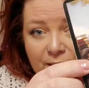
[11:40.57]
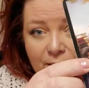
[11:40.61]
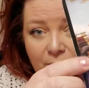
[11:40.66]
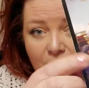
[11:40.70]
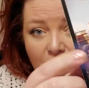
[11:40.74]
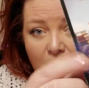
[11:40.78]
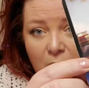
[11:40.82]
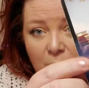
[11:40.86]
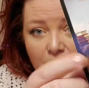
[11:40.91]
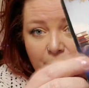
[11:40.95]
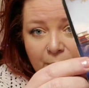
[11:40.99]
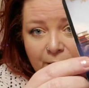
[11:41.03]

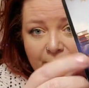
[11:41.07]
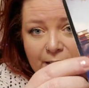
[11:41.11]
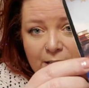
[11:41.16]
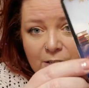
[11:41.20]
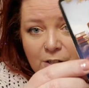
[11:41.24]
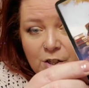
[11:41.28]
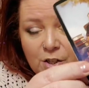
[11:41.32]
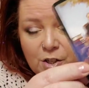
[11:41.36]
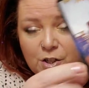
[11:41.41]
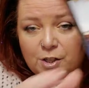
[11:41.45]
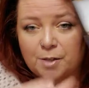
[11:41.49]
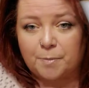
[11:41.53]
long
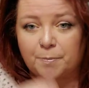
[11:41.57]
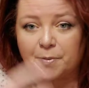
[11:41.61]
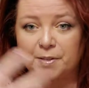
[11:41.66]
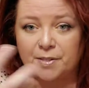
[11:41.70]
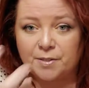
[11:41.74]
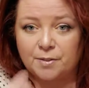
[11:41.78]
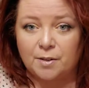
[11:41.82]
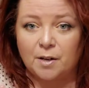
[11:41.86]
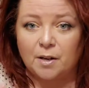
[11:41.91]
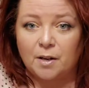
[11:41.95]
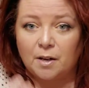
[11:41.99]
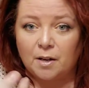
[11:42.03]
relationship.
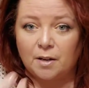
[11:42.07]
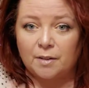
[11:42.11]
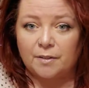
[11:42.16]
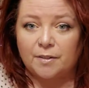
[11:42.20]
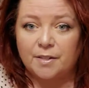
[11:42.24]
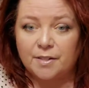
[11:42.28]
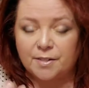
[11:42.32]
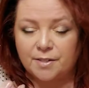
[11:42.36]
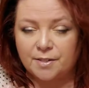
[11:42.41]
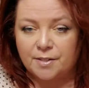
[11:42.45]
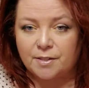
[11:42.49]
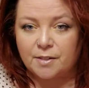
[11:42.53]
This
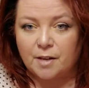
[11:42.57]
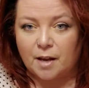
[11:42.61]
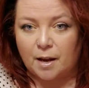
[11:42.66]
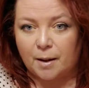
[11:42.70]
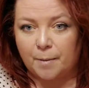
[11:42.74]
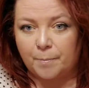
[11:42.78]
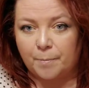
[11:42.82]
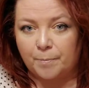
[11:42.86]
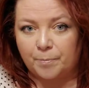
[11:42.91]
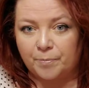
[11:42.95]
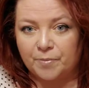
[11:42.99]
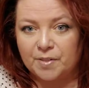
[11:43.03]
is
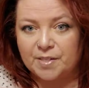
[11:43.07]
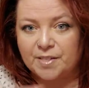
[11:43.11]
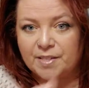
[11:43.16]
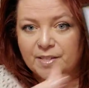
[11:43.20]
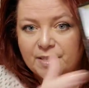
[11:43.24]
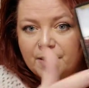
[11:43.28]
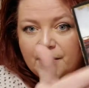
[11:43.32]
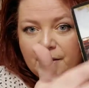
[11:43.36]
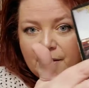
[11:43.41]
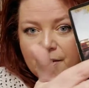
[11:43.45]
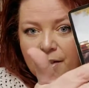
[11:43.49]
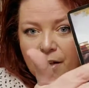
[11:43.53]

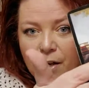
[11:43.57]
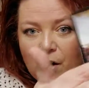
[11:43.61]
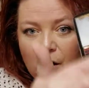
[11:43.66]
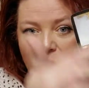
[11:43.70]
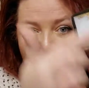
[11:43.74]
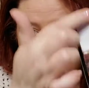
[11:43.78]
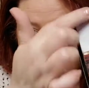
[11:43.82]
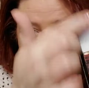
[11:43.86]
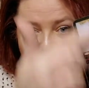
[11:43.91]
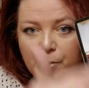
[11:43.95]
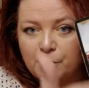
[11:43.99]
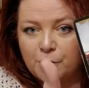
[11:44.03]
the
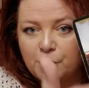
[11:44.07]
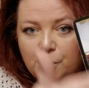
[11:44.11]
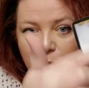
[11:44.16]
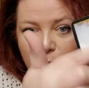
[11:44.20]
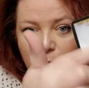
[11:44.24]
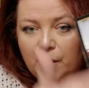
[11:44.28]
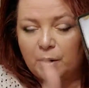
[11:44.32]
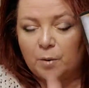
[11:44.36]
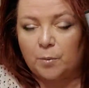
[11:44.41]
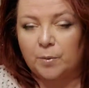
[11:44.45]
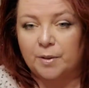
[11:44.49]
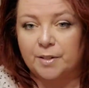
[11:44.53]
card about
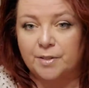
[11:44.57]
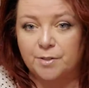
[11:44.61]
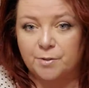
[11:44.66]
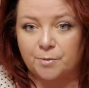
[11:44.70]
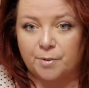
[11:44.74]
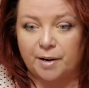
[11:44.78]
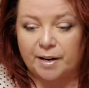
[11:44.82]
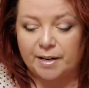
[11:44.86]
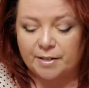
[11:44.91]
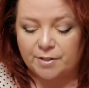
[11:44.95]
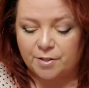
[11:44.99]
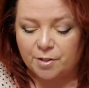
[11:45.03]
doing what is right.